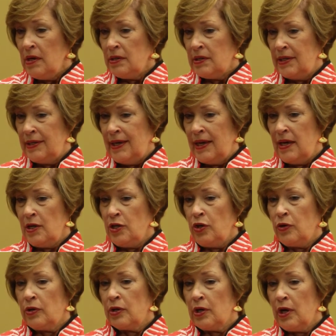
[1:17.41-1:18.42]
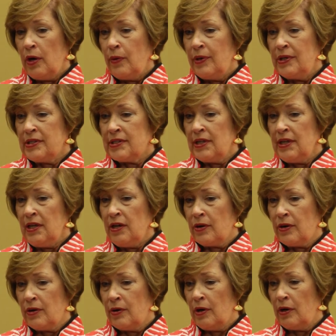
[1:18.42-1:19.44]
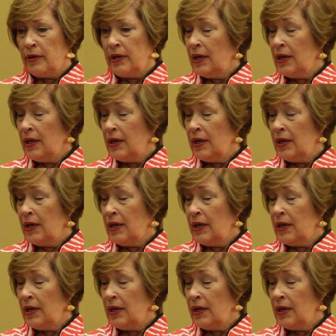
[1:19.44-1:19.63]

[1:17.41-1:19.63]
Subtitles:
Today you can go and see her on